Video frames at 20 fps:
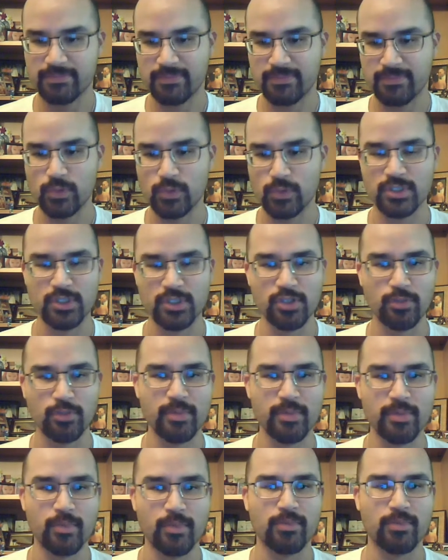Flows a little
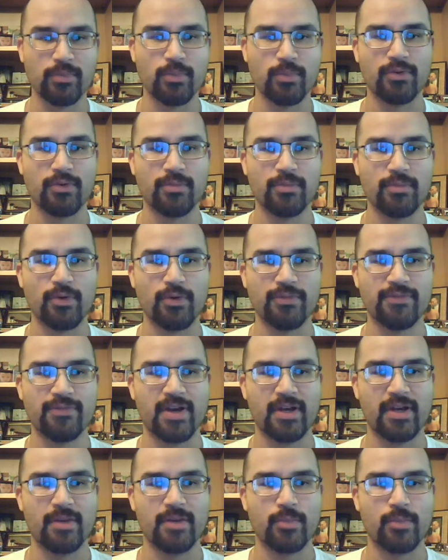bit more
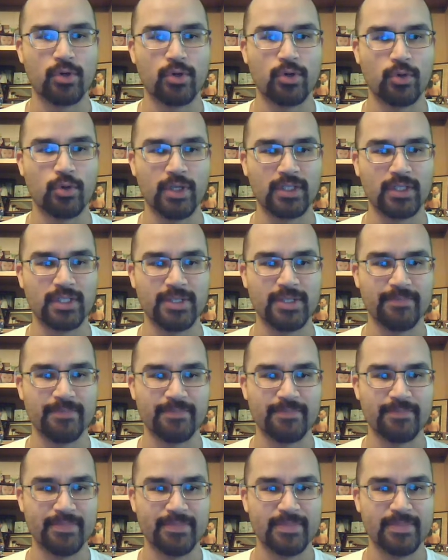quickly.
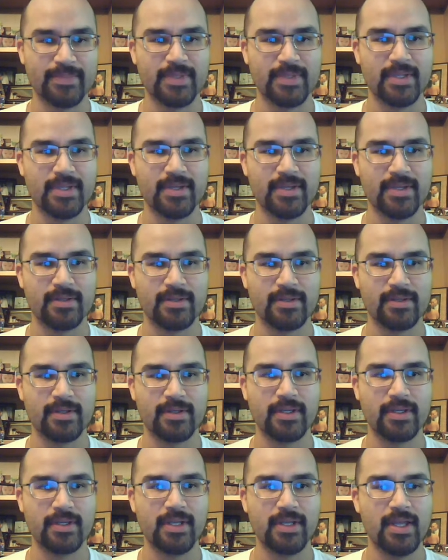All
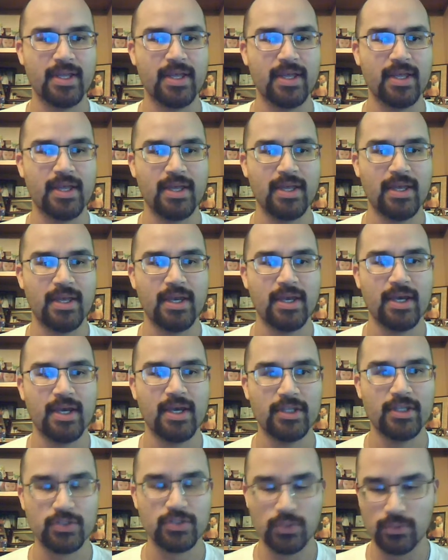right?
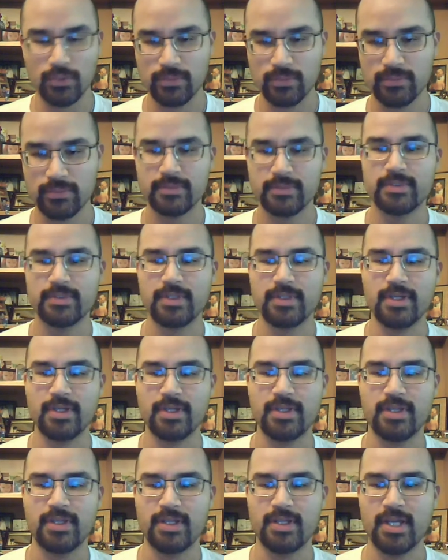And so
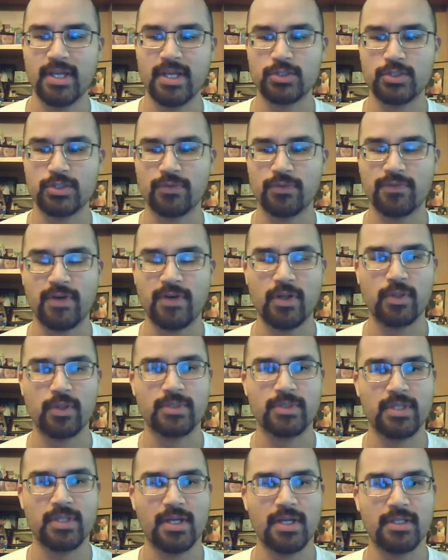the natural follow-up
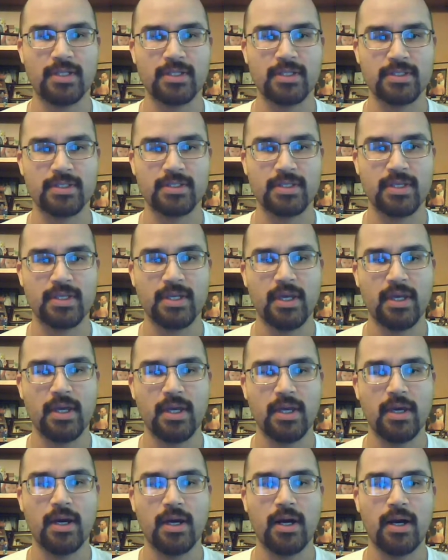to that is,
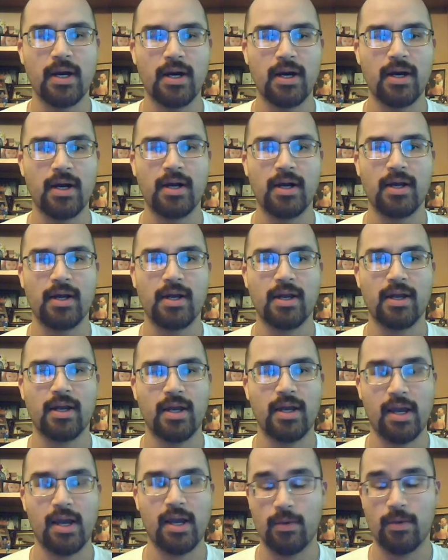how
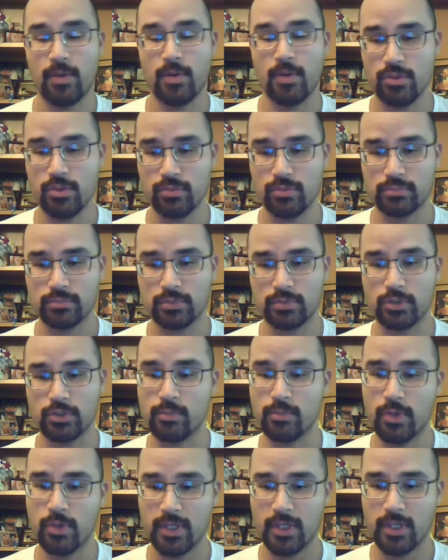are you? Good
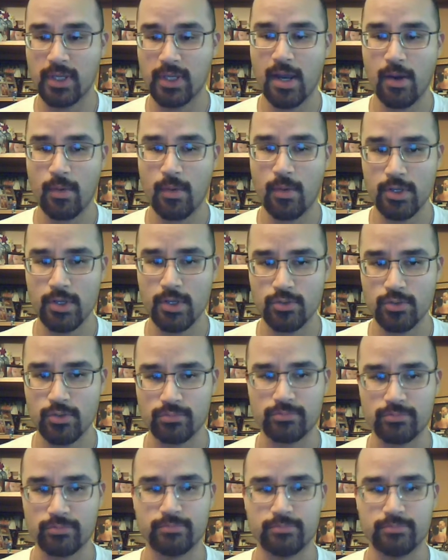morning. How are you?